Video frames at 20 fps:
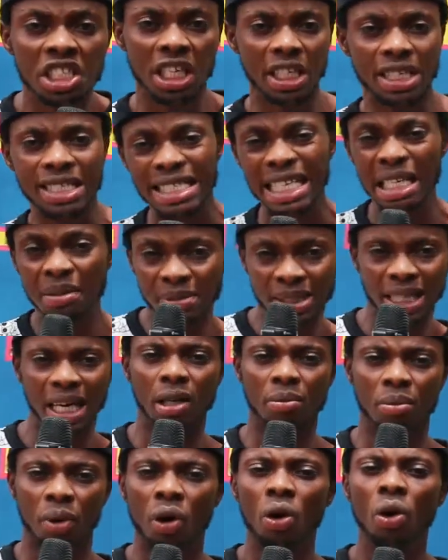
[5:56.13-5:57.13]
share the same
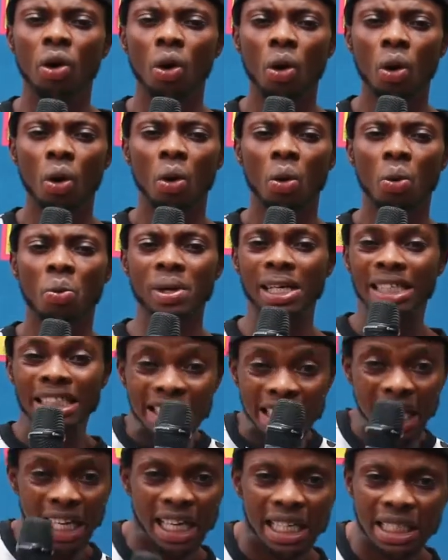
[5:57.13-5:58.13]
talent, but we are
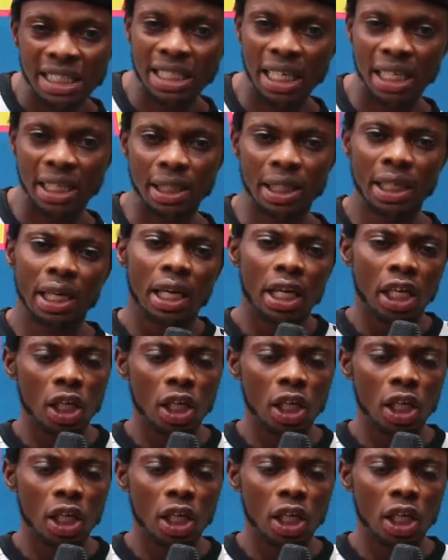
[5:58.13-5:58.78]
talented.